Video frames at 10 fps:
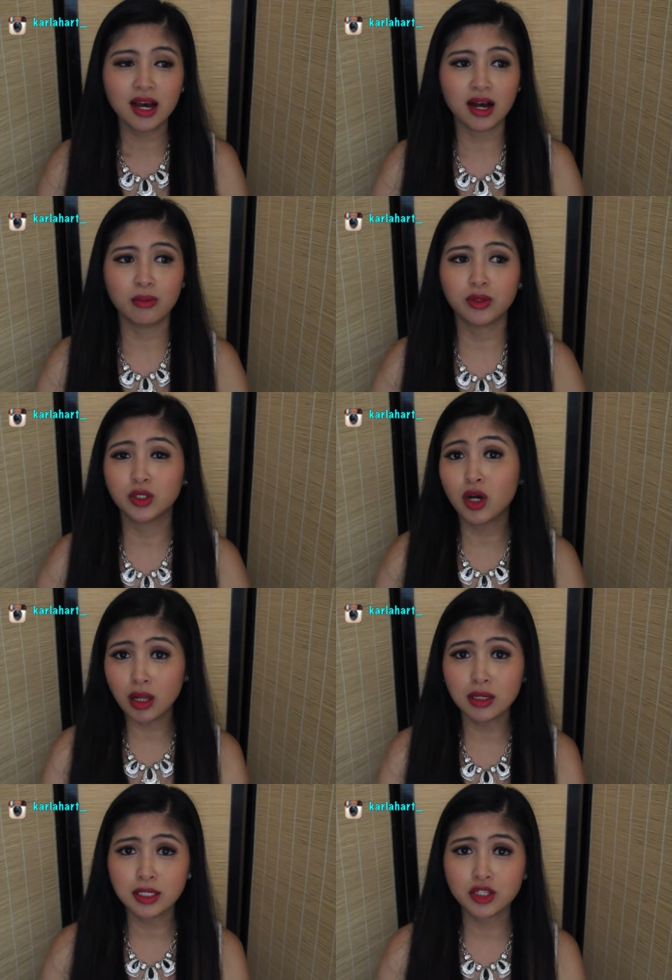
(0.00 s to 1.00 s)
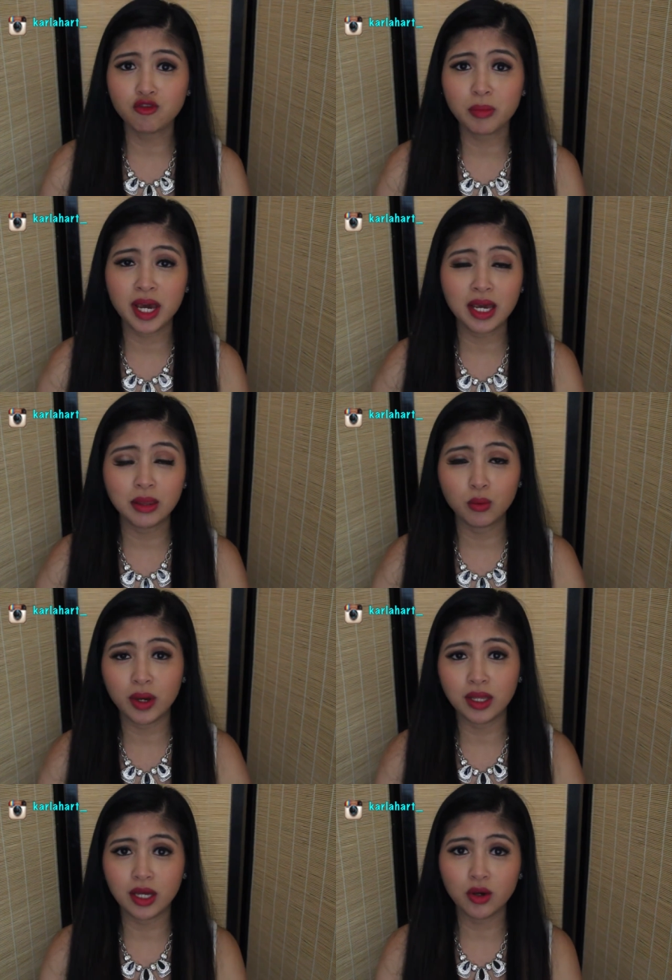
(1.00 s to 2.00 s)
um, their tolerance of pain, the
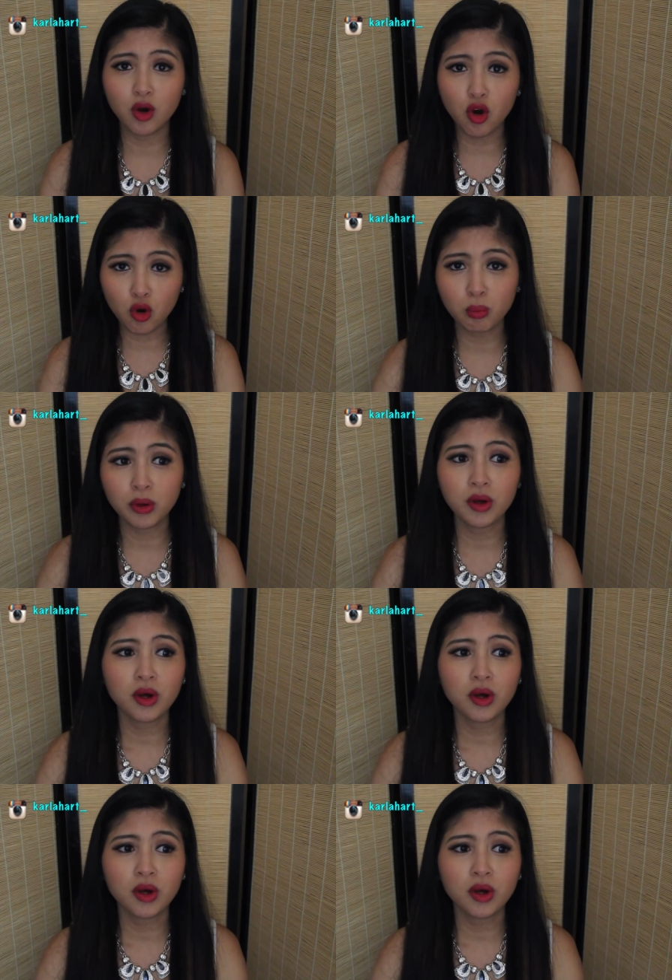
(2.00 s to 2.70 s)
way they cope